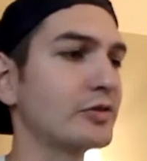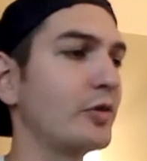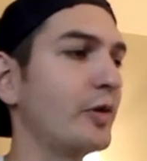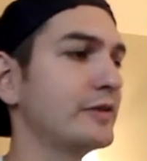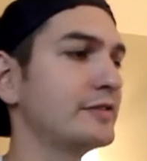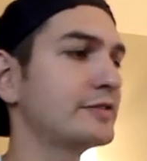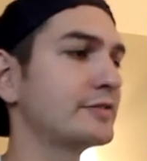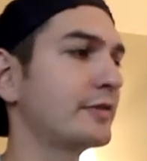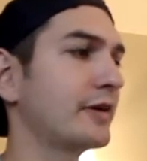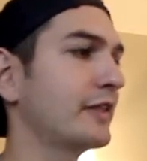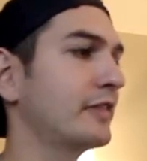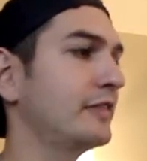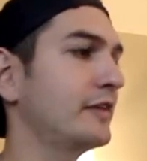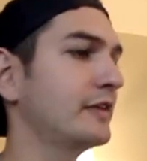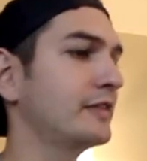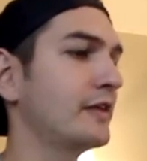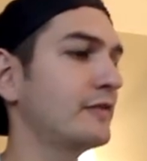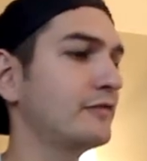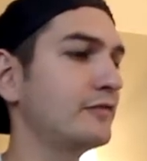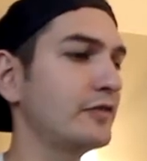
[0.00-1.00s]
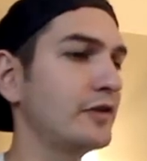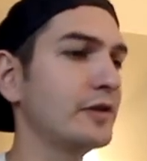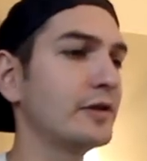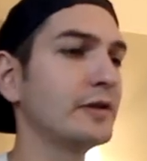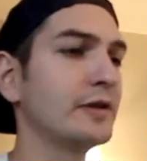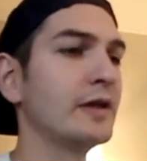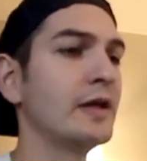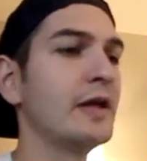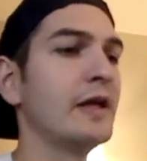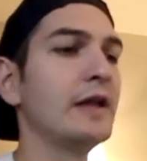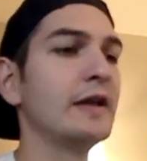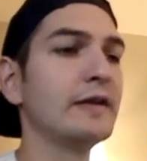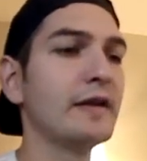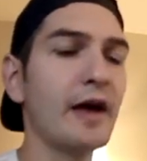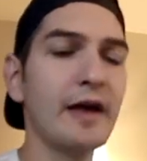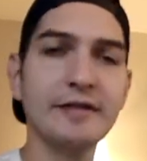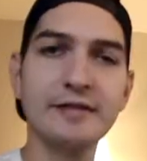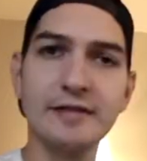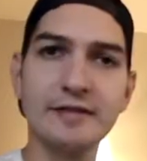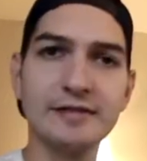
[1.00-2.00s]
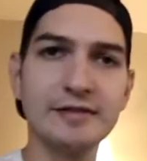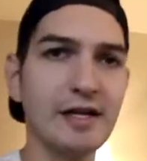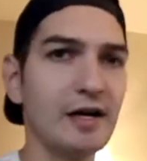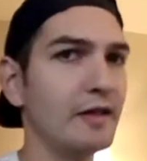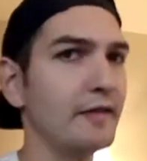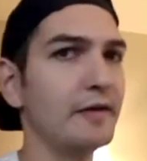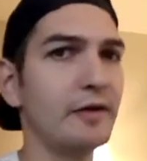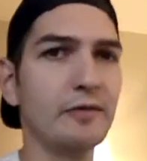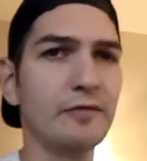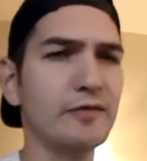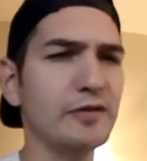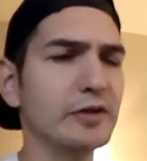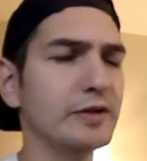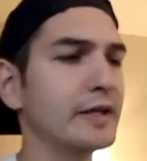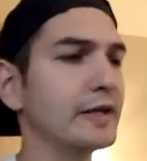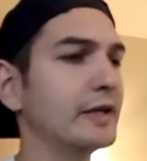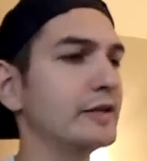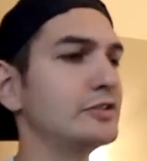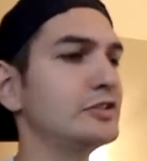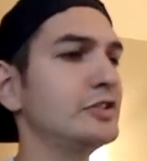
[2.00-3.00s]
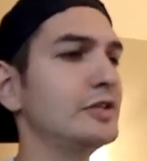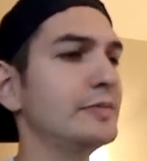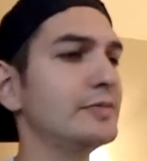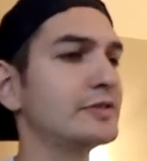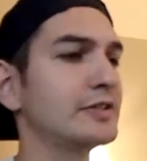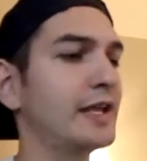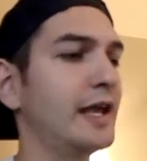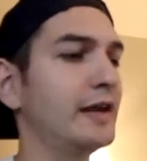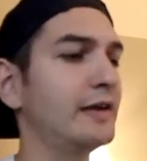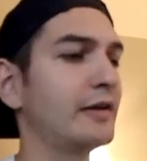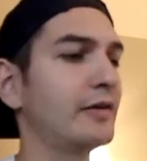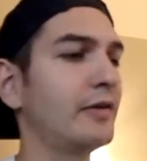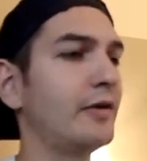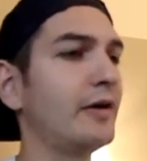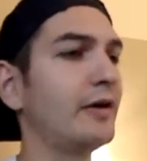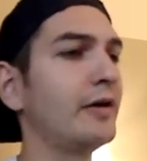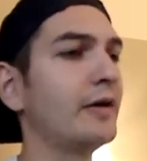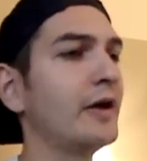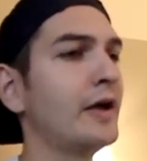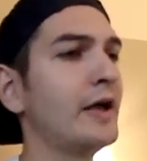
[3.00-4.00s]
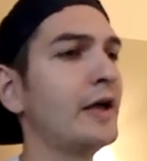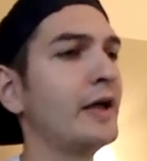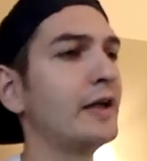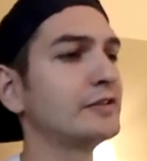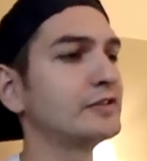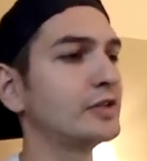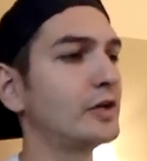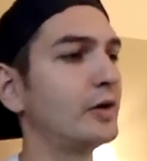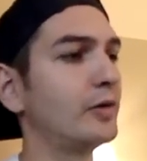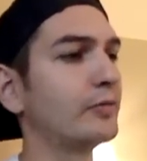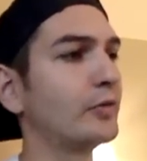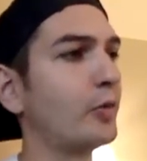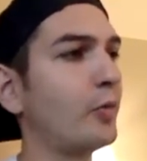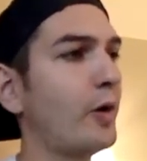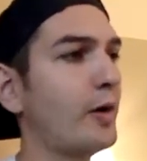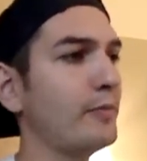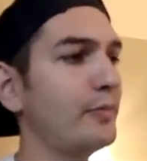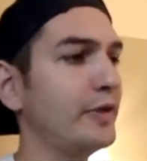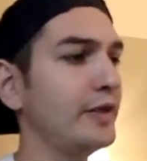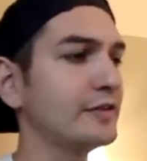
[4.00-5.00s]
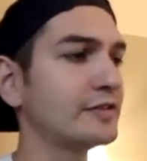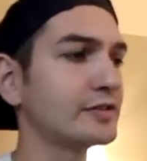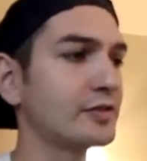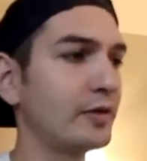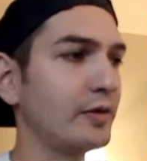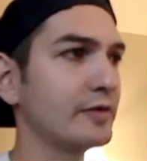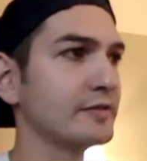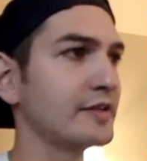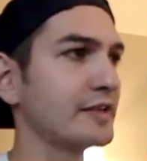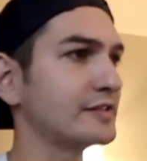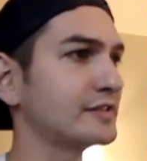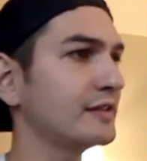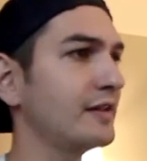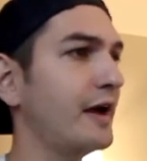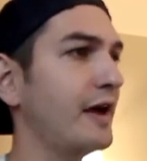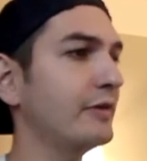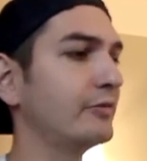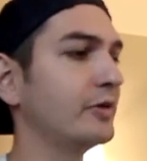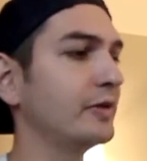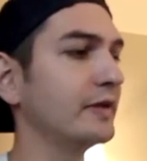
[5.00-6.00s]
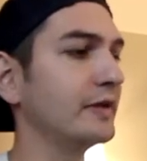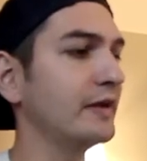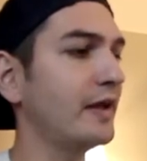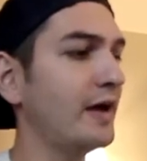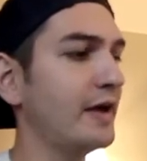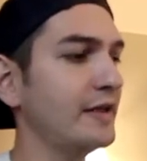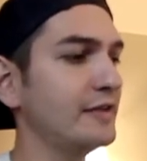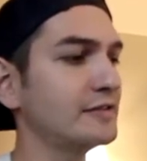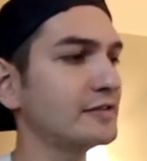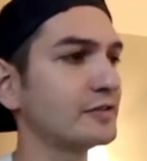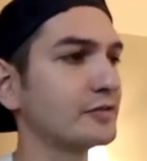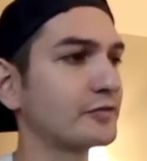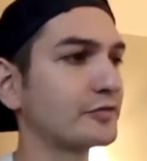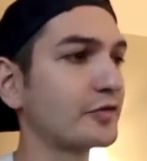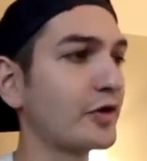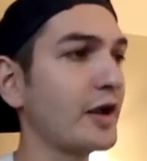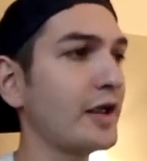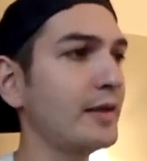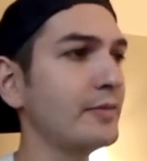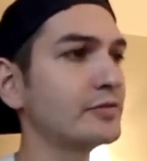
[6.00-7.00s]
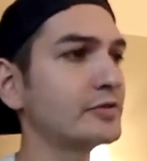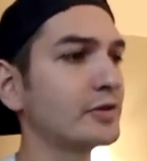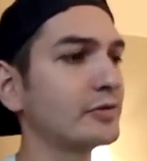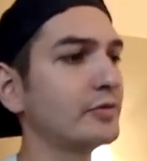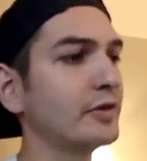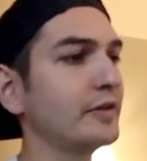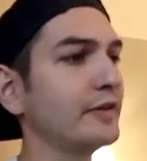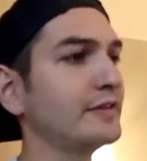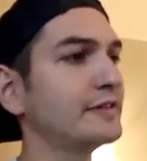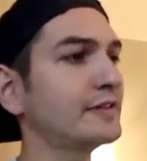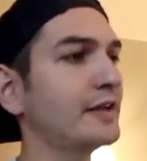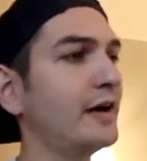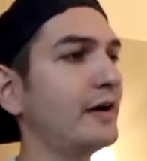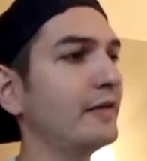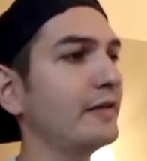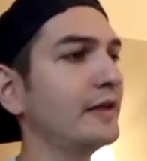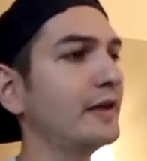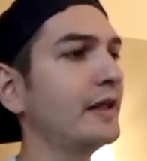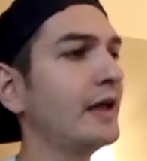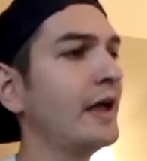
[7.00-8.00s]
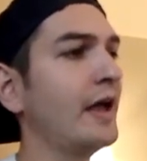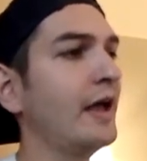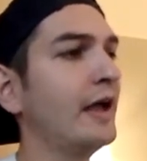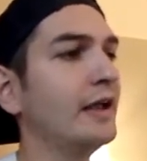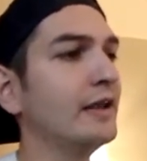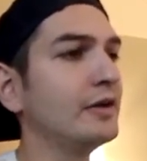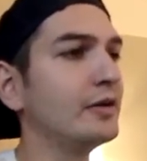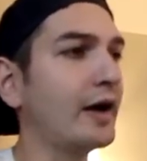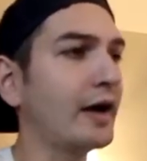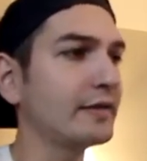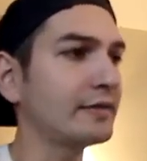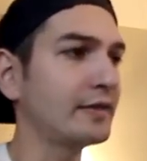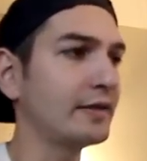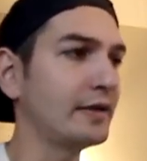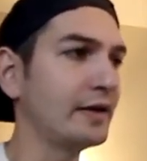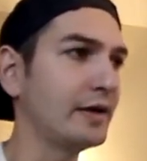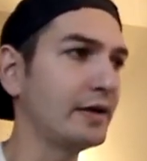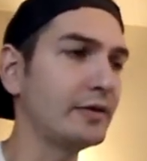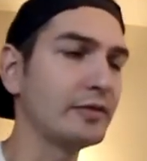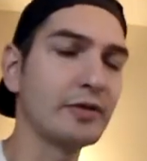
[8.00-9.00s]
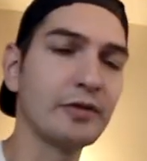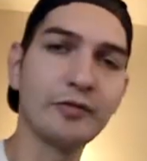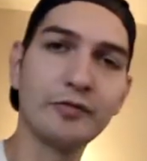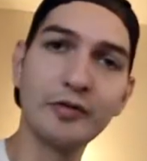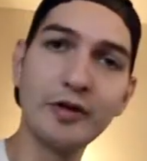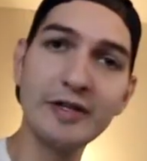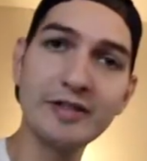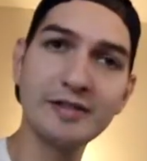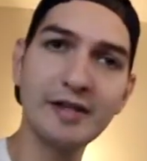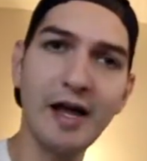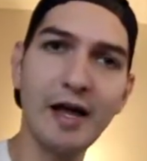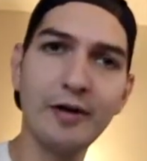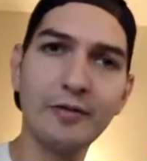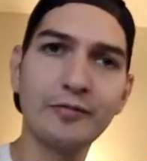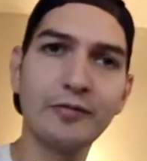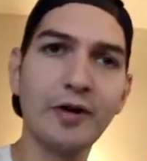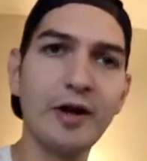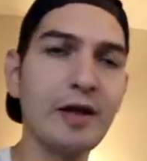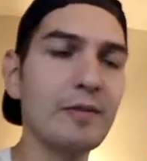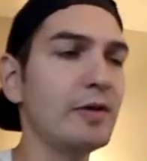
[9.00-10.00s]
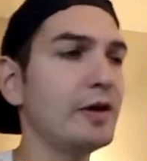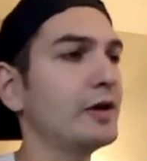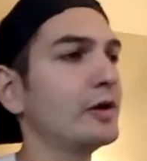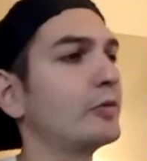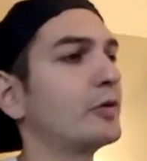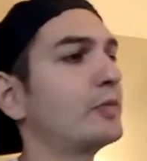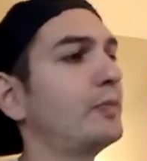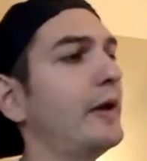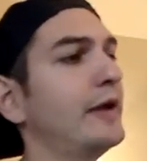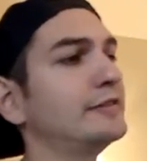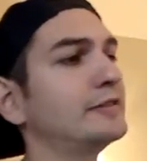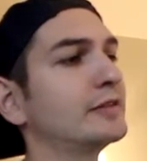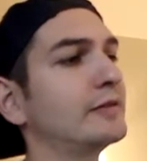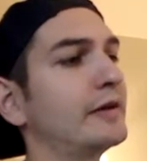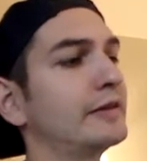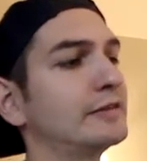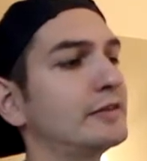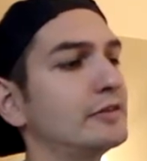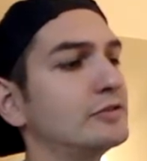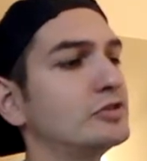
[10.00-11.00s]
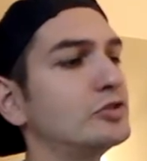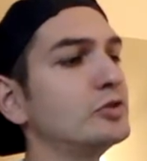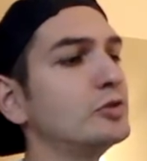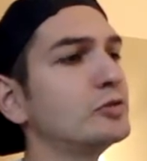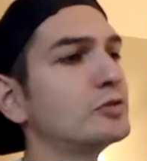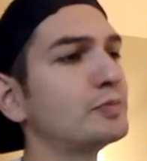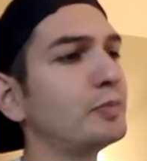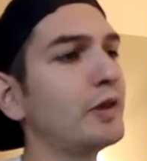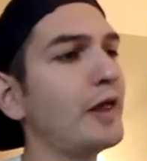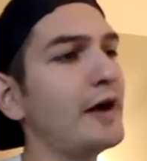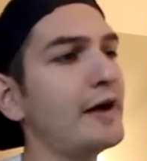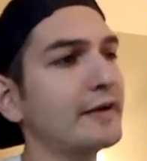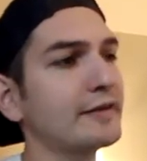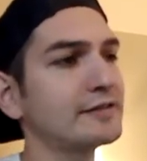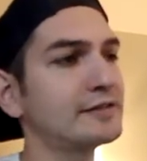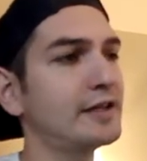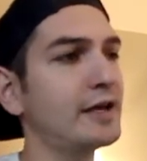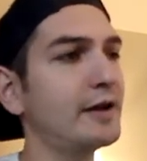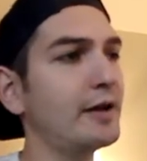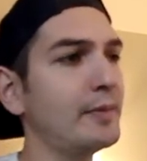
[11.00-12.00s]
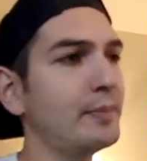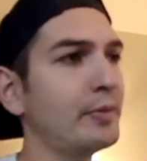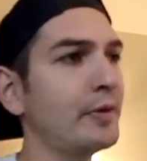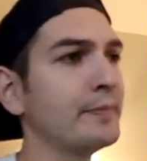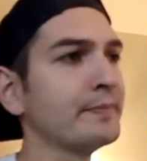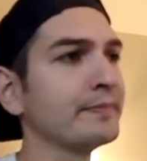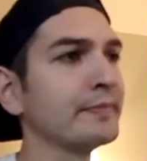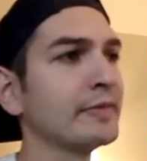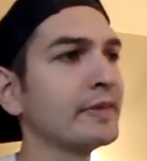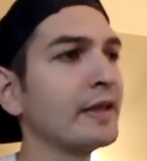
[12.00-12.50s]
noises or anything. They feel nice and solid. They don't feel like a cheap skate at all. So the one-piece soles, they slide really nice. The frames are really solid. You got the freestyle frame here with basically like the juice block setup.